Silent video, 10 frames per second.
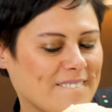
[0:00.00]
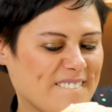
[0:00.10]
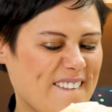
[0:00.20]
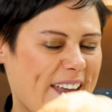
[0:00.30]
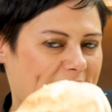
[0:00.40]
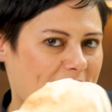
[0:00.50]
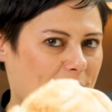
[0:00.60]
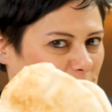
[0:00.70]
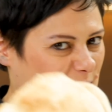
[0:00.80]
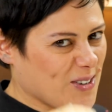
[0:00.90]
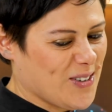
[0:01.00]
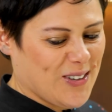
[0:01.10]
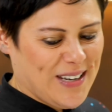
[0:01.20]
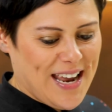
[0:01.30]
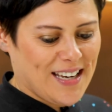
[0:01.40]
Yeah, I'm good
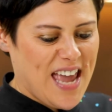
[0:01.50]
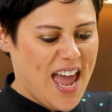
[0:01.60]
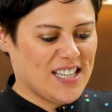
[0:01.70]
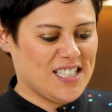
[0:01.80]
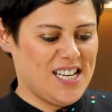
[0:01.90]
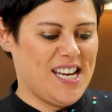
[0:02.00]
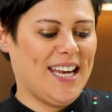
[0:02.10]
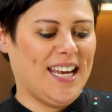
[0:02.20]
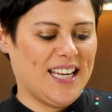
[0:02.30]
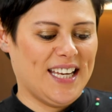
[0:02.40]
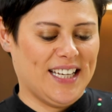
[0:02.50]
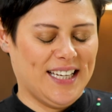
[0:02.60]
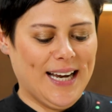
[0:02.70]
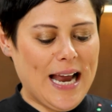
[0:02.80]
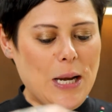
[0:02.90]
at catching.
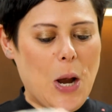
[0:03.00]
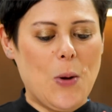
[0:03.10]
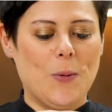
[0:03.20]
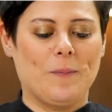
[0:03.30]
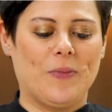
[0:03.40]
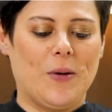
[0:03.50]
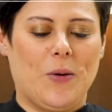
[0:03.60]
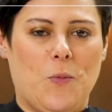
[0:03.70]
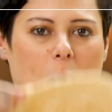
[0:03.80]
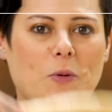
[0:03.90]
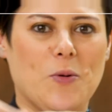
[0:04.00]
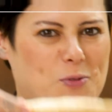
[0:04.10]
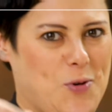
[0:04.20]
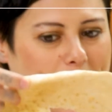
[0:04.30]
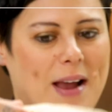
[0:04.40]
Hello, welcome
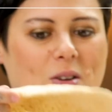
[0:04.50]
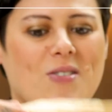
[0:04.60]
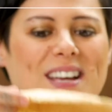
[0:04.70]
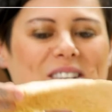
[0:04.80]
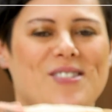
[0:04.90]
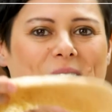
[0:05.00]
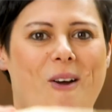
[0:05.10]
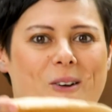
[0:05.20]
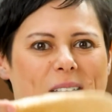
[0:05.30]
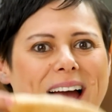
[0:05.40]
to my cooking show.